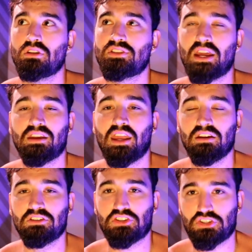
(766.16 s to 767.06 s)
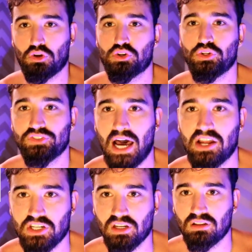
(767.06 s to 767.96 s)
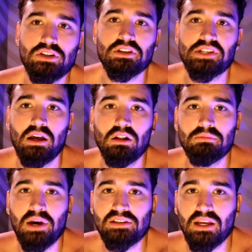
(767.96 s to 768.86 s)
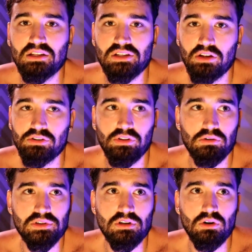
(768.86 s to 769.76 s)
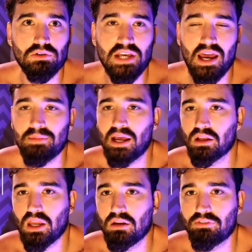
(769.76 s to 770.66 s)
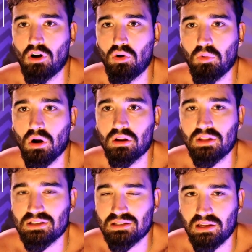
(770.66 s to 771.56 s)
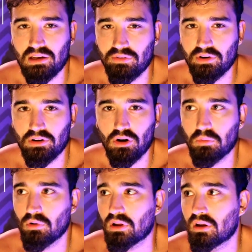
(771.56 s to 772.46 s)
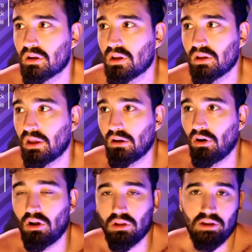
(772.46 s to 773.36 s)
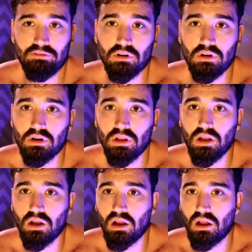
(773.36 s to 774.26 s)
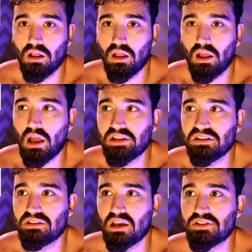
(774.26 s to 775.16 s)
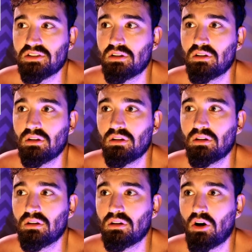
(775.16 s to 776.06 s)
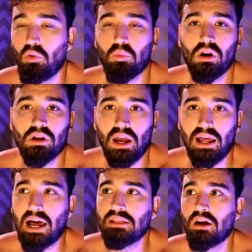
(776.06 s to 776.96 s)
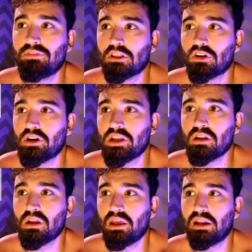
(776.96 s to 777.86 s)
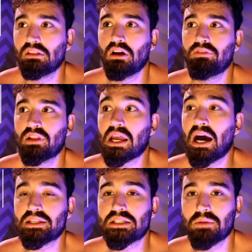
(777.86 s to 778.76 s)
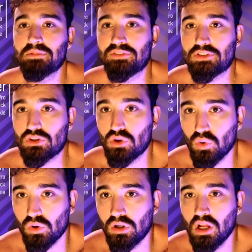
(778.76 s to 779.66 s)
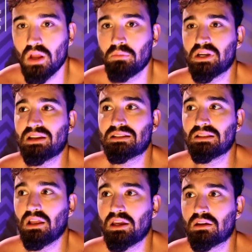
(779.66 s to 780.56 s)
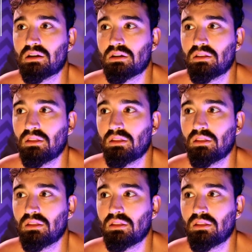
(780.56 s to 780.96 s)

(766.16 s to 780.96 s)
dedicated to social dodging. As you can tell in my daily schedule, there was no time allocated for homework. That's because I never did homework at all, ever. Uh, I detested homework. I, I loved learning and I loved the concept of school, but I didn't like